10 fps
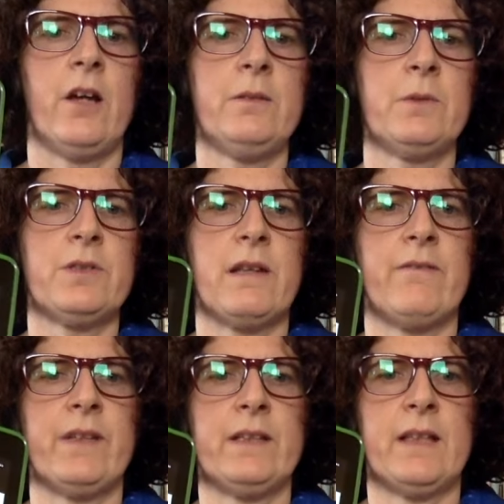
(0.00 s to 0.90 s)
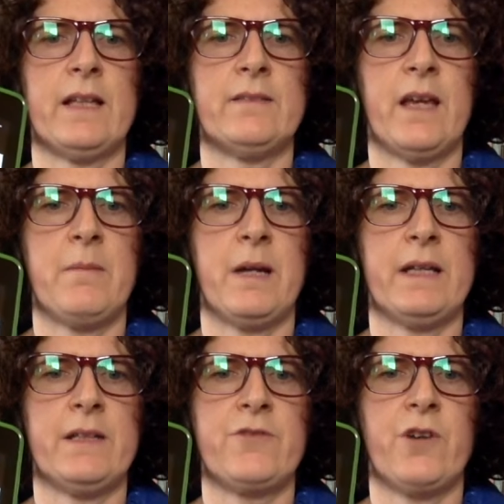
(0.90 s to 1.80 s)
it was something that they
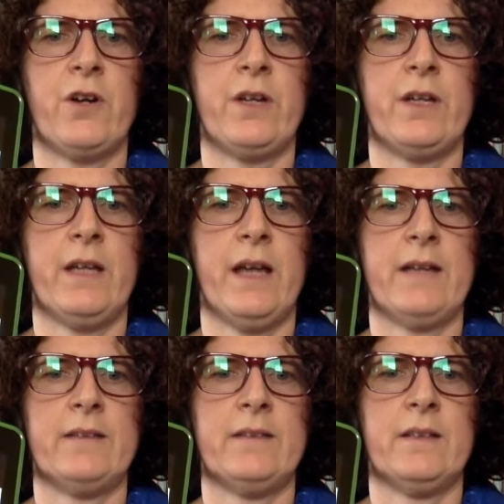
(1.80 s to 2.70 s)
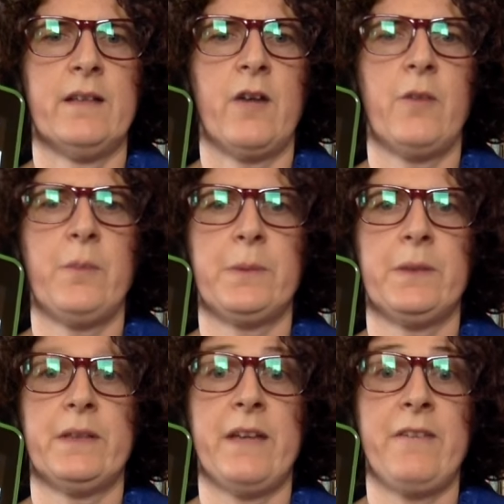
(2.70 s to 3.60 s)
might enjoy, and I hope
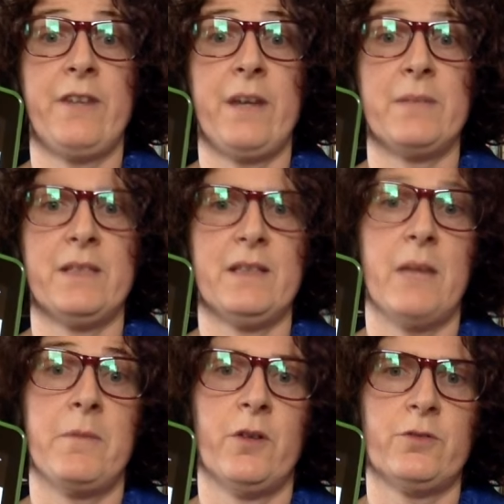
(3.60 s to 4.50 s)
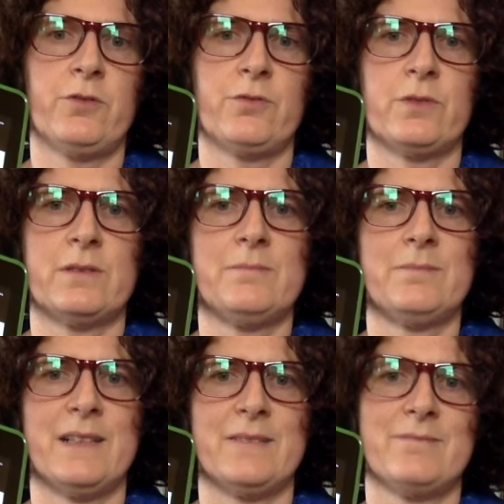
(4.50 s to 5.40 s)
they framed it. I'm not sure,
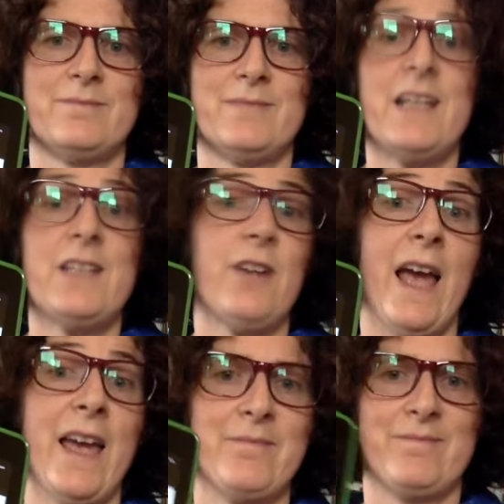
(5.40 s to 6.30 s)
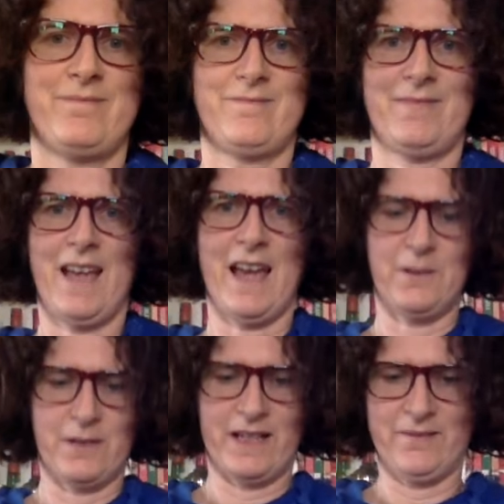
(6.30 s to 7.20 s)
but it's okay.
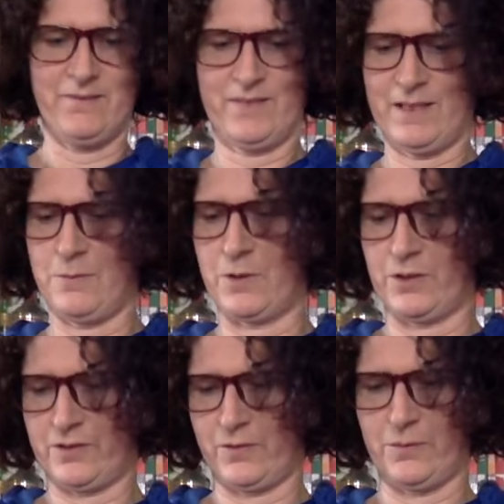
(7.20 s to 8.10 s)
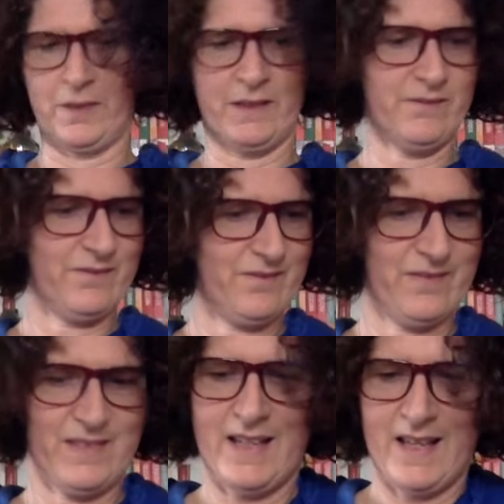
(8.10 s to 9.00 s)
Anyway, it works for me.
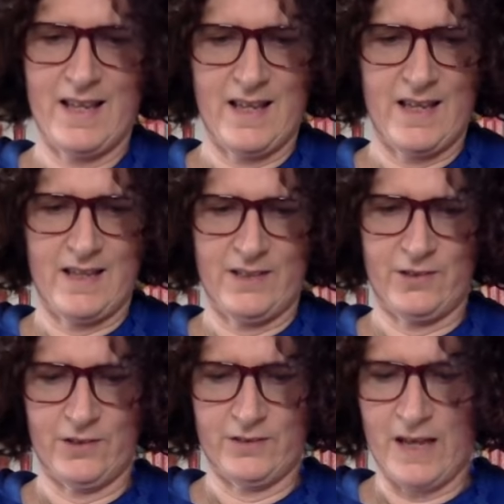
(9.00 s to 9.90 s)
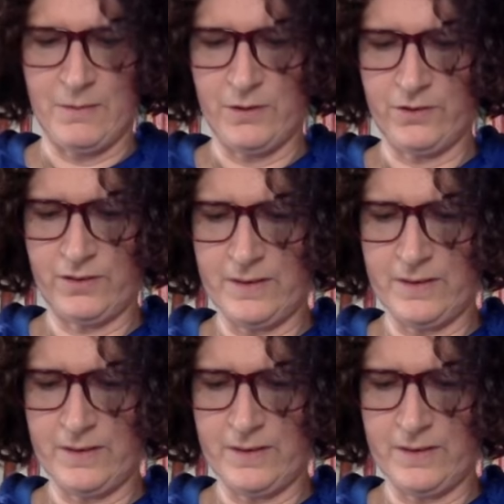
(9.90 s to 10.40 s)
So that was